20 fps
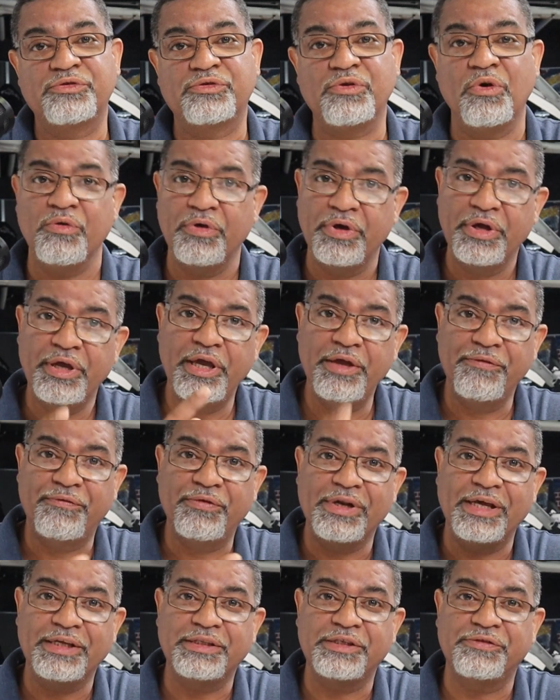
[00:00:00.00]
So if you
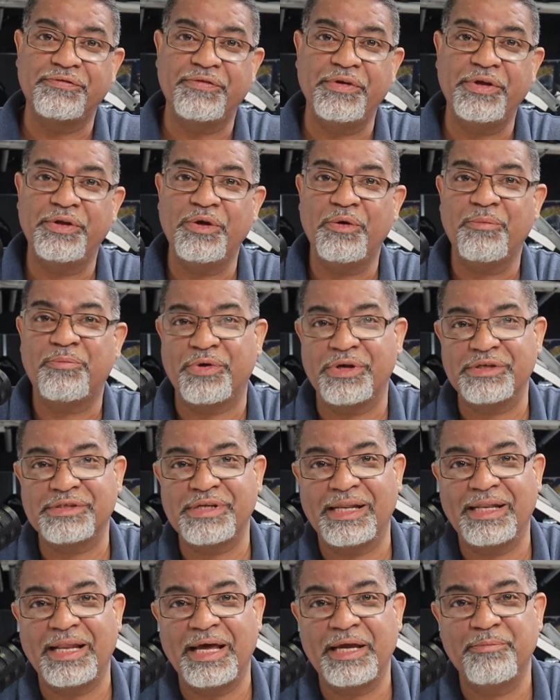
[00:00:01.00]
like this video, press
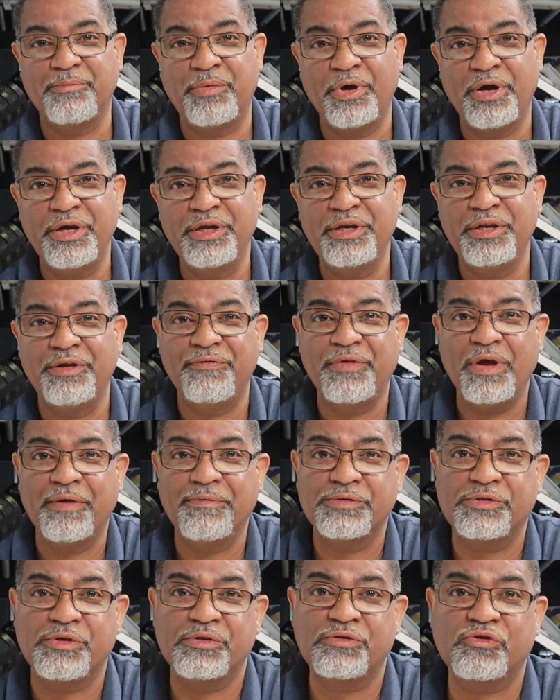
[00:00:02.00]
that like button. If you
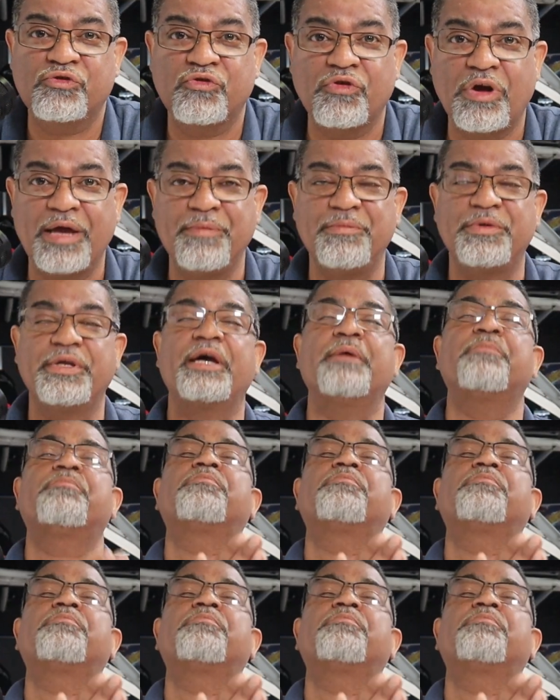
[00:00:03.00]
haven't subscribed yet,